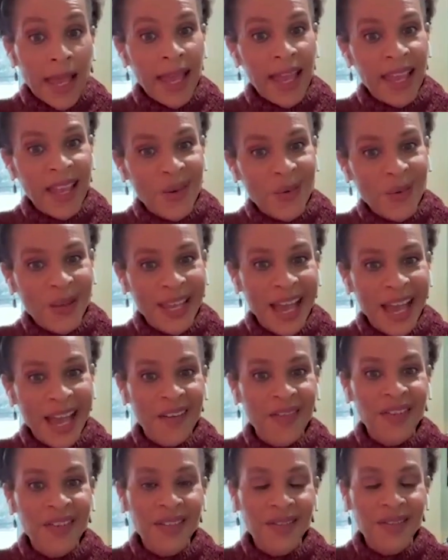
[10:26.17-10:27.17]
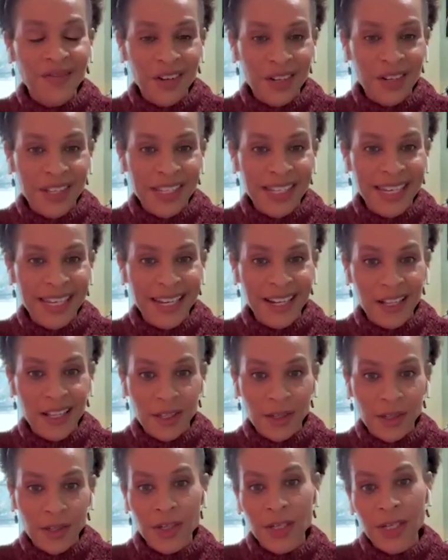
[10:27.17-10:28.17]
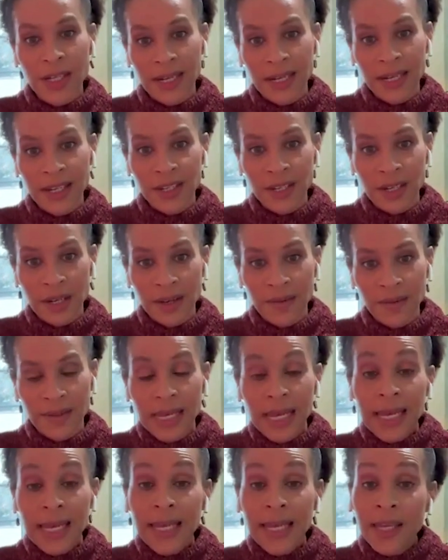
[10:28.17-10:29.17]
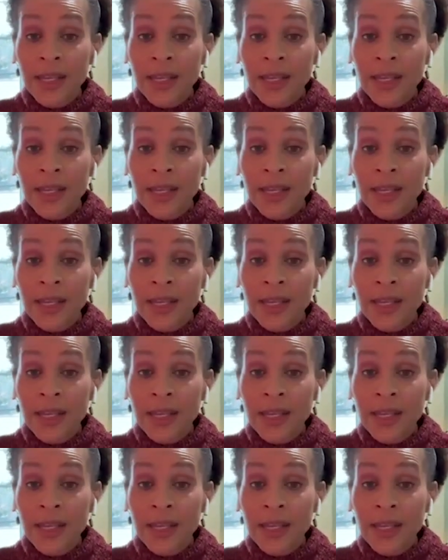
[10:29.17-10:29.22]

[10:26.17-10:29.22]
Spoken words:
hey, we have diversity inclusion initiatives.